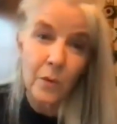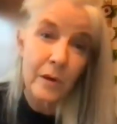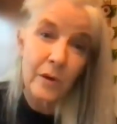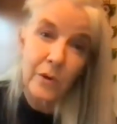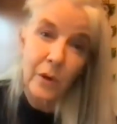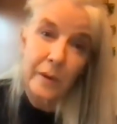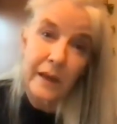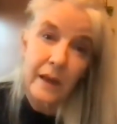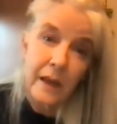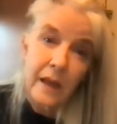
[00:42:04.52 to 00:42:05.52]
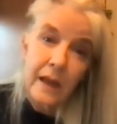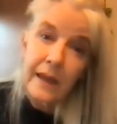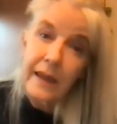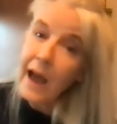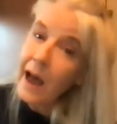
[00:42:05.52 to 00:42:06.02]
woman who told me,
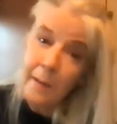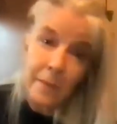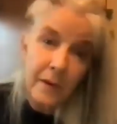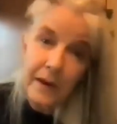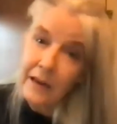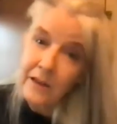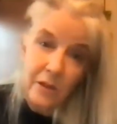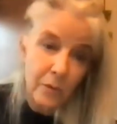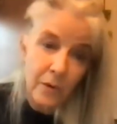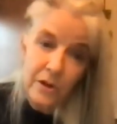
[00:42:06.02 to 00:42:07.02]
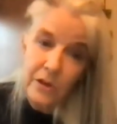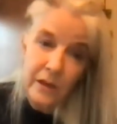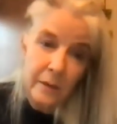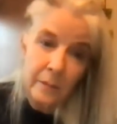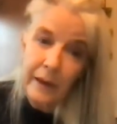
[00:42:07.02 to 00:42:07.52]
yeah, I'm against
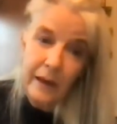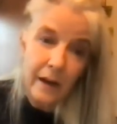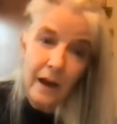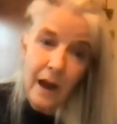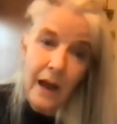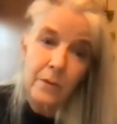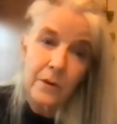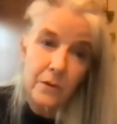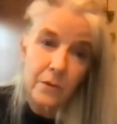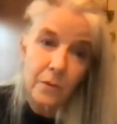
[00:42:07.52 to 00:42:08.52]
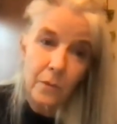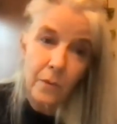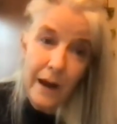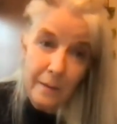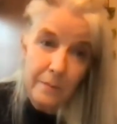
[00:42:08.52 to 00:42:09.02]
abortion, but I was
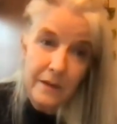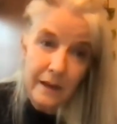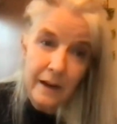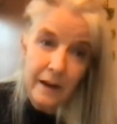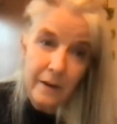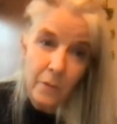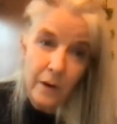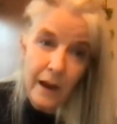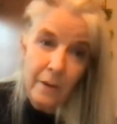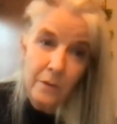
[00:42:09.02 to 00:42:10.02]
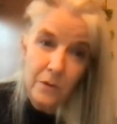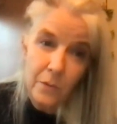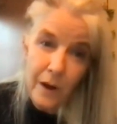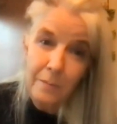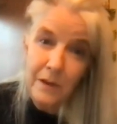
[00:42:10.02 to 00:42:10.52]
raped. And when I was
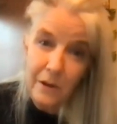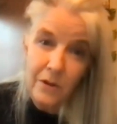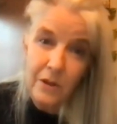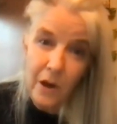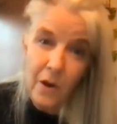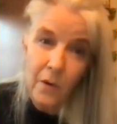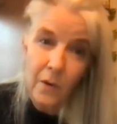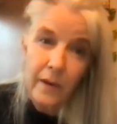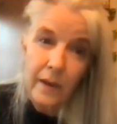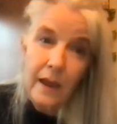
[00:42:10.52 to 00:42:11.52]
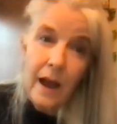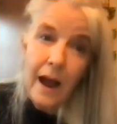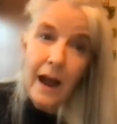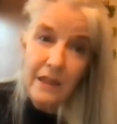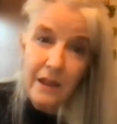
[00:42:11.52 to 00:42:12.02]
raped years ago,
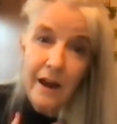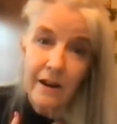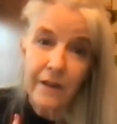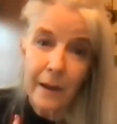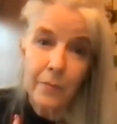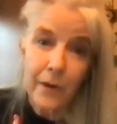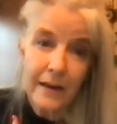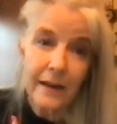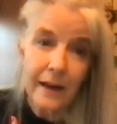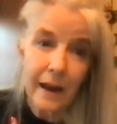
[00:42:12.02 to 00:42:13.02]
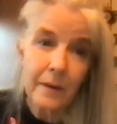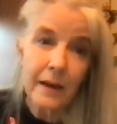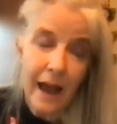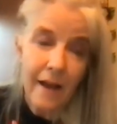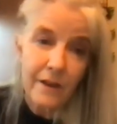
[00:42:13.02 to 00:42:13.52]
I thought if I'm pregnant, I'm
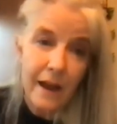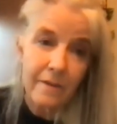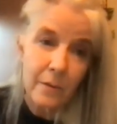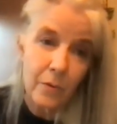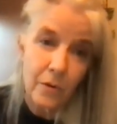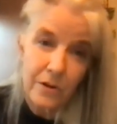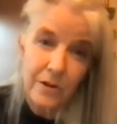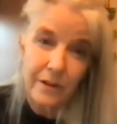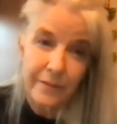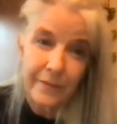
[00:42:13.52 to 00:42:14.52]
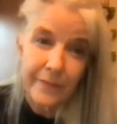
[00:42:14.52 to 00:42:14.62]
going to have an abortion.